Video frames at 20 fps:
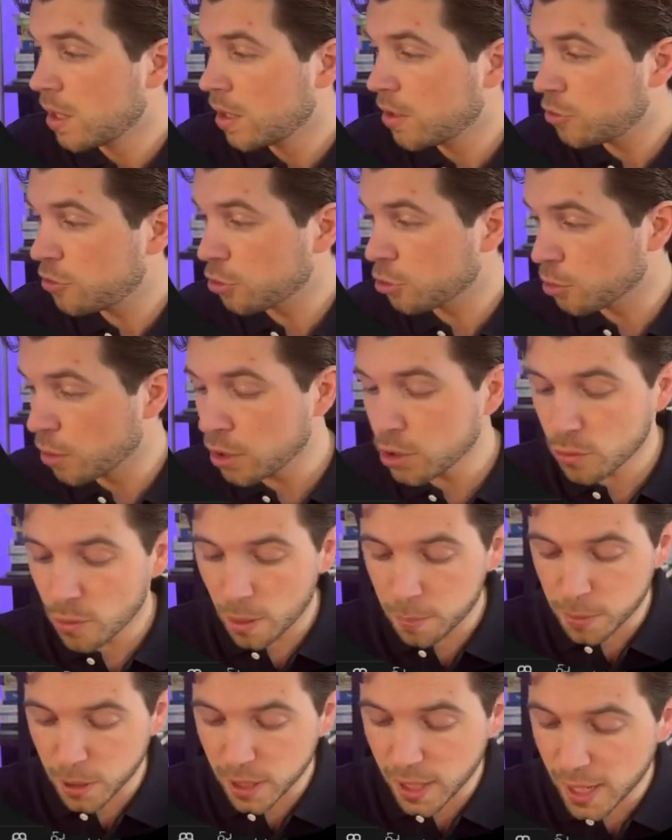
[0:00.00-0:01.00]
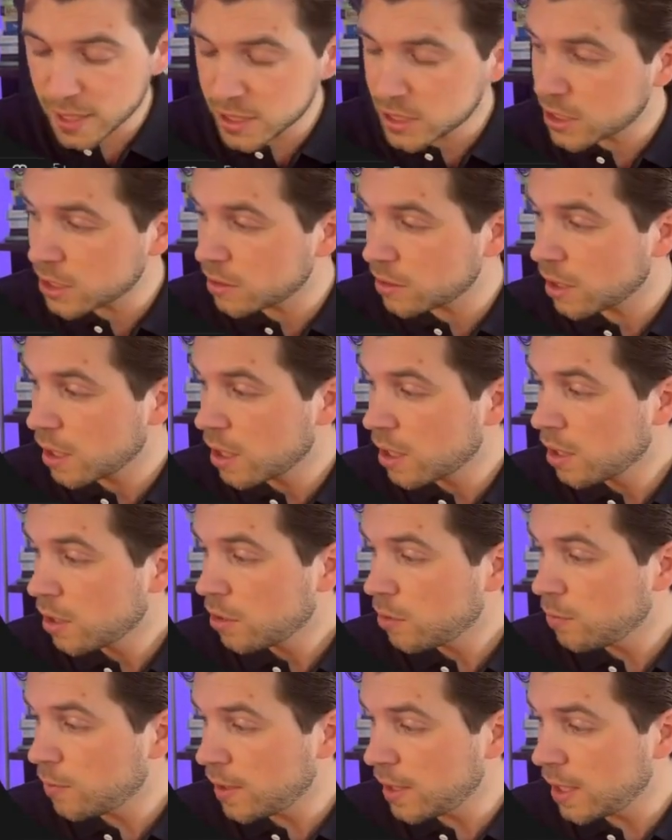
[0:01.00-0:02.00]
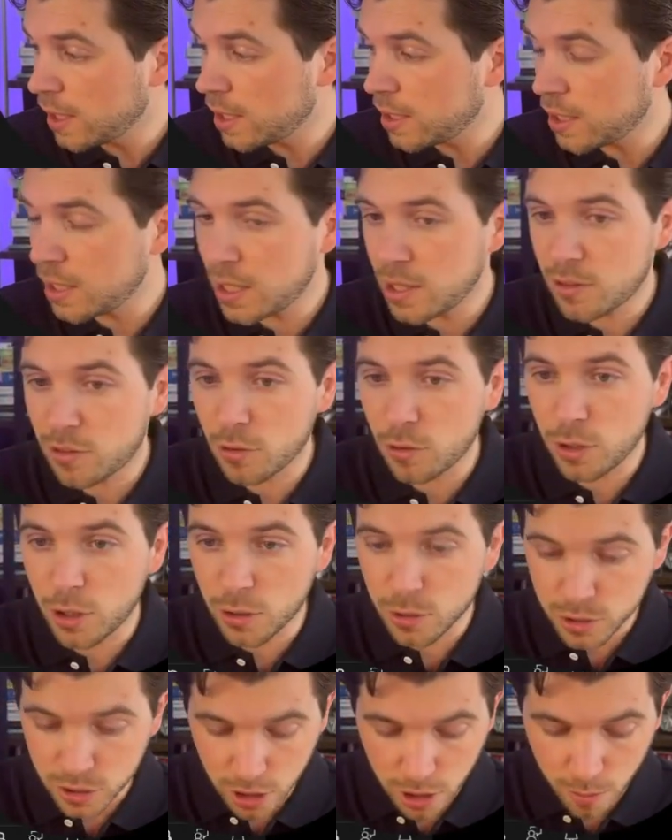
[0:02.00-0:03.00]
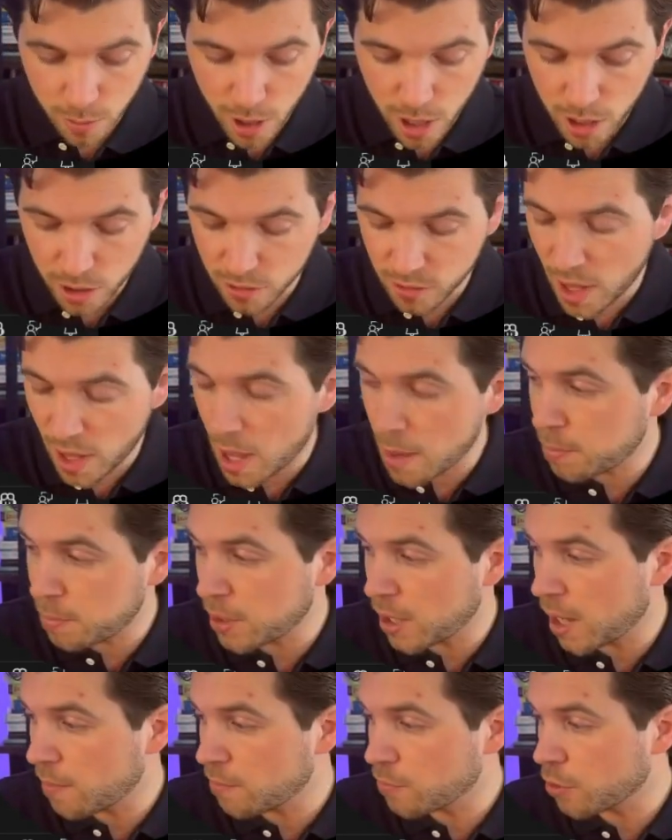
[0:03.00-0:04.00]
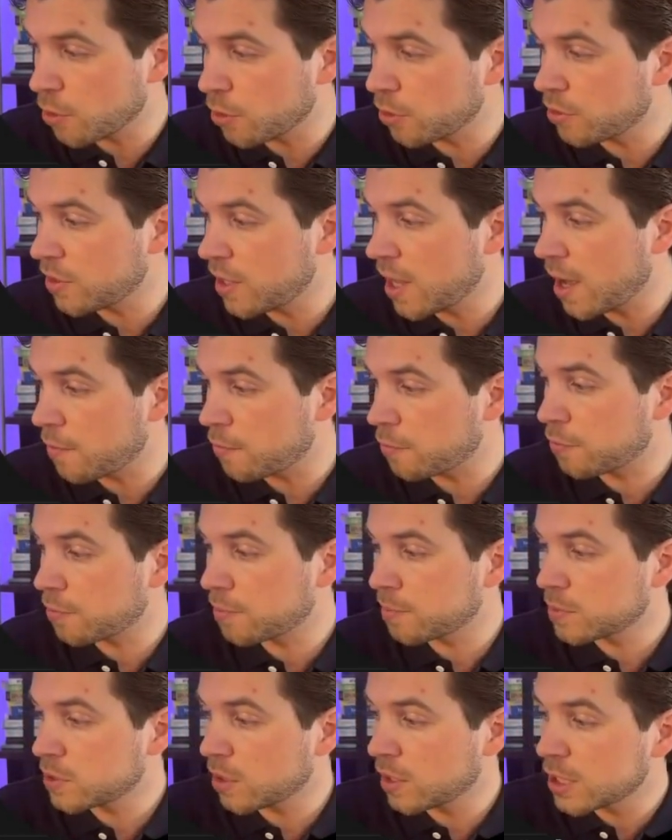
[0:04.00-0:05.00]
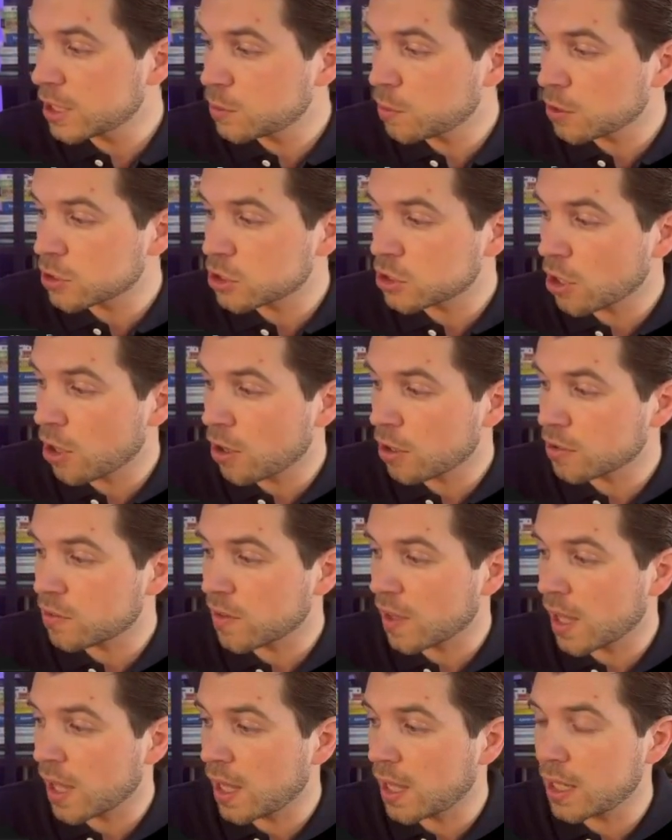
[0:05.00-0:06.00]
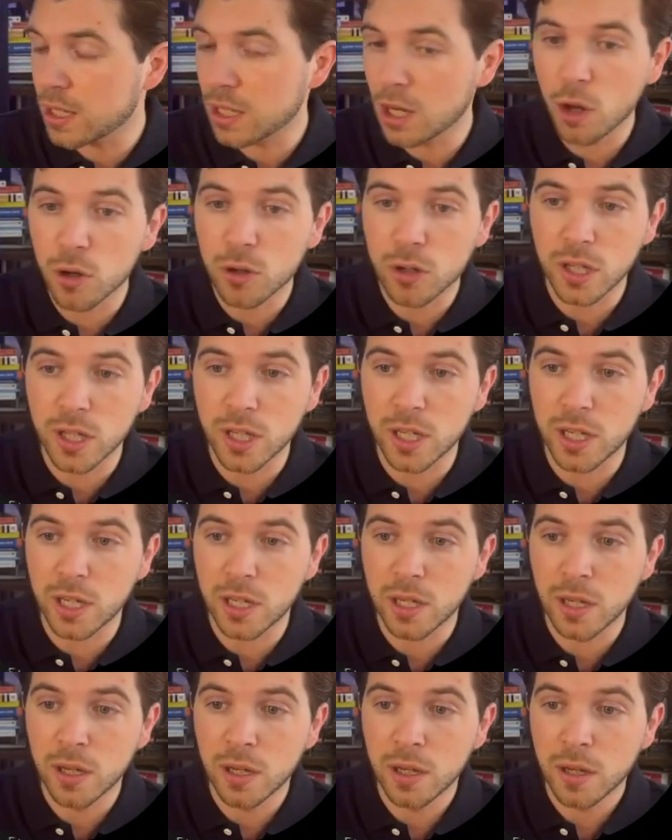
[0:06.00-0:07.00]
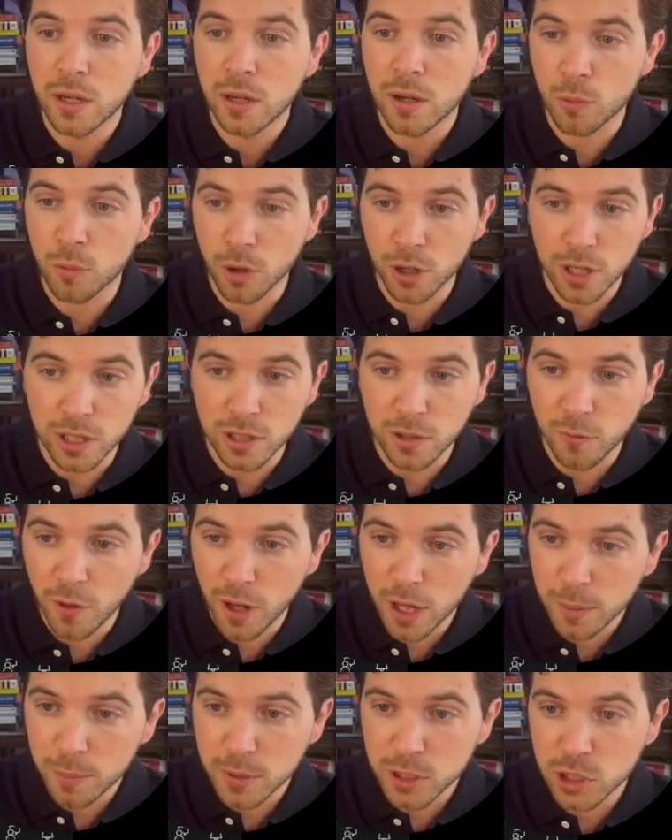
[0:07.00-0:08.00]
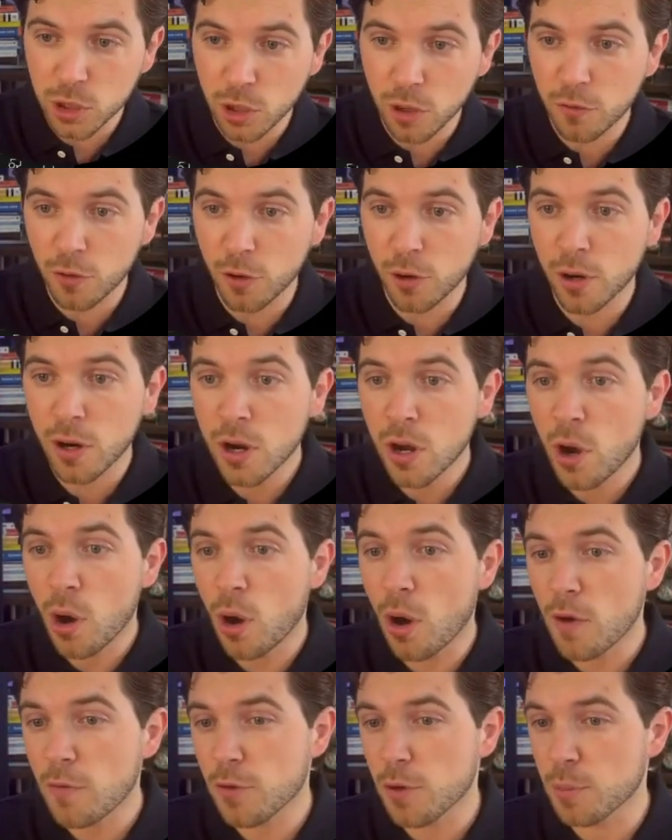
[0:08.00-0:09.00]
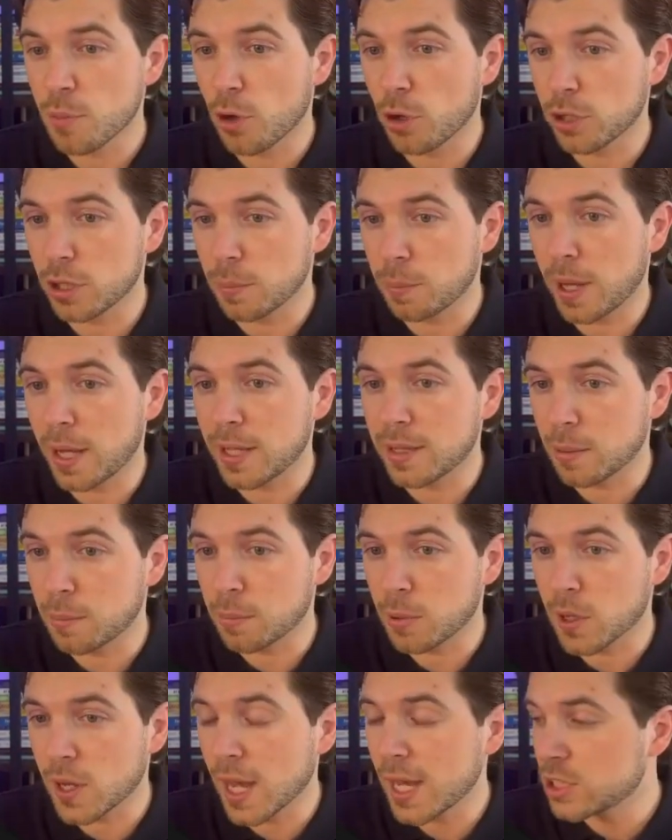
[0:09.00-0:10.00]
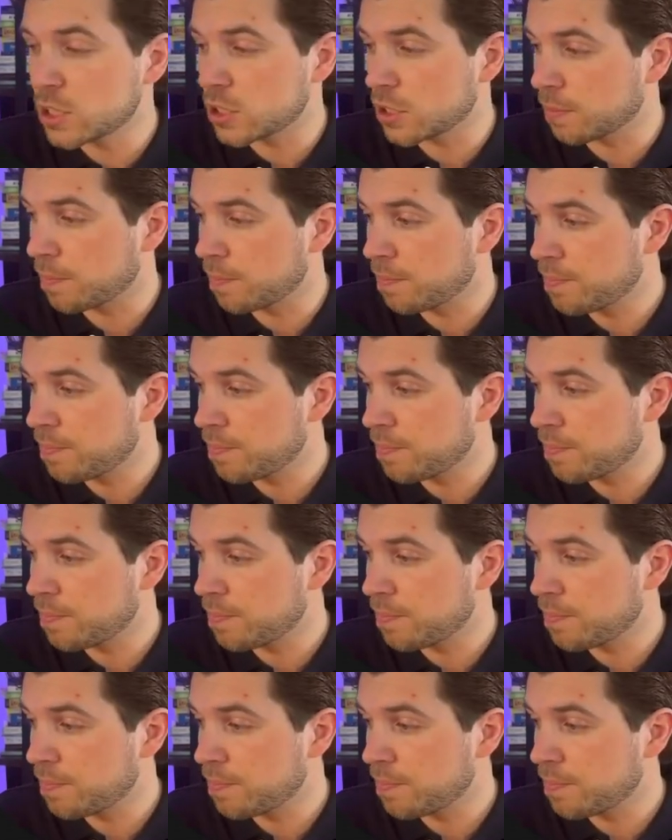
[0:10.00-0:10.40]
To run our application, we need to use the command npm run dev. So this will start a locally running development server of our boilerplate application.